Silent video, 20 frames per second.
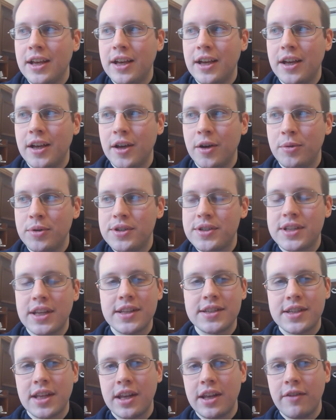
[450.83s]
Which
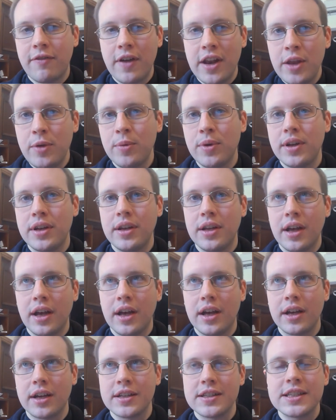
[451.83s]
says that if anyone
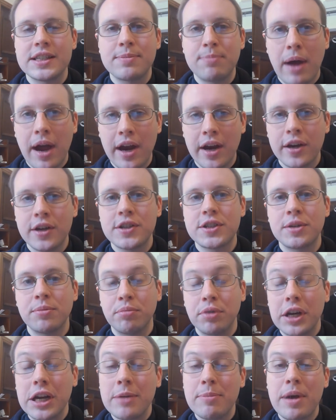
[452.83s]
conspires to
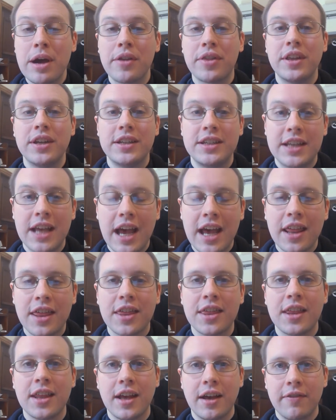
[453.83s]
bring about the
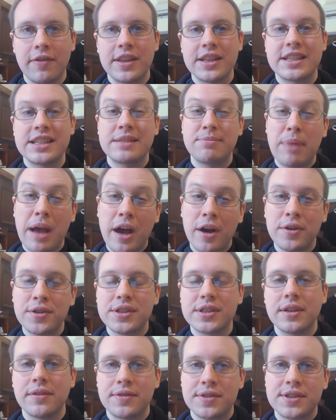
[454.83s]
death of the
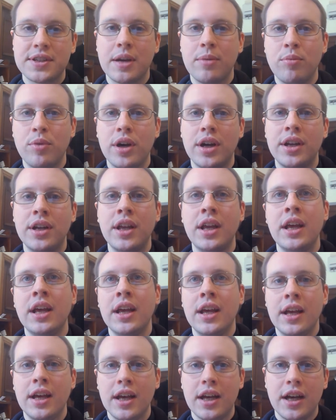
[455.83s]
spouse of someone
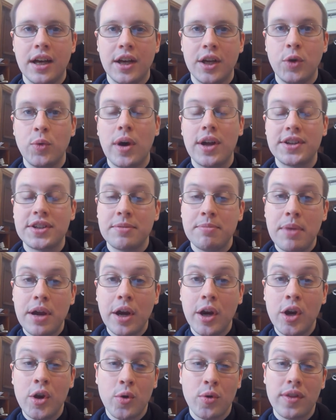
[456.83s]
you want to
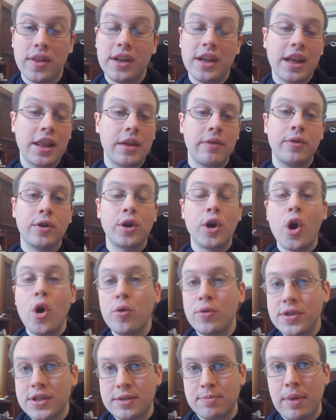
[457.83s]
marry, or the death of your
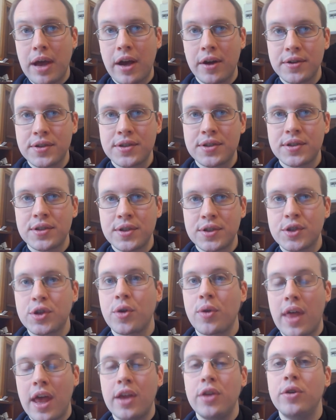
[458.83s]
own spouse
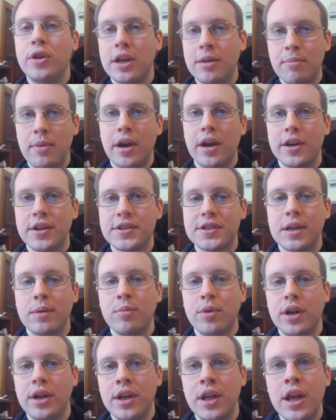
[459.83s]
so that you can marry
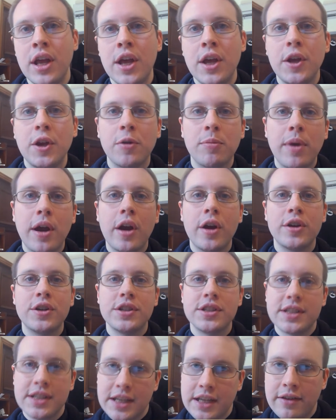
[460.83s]
someone, your
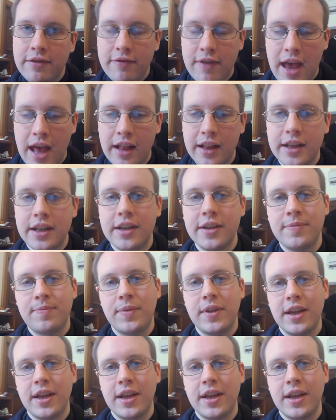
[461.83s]
marriage is invalid.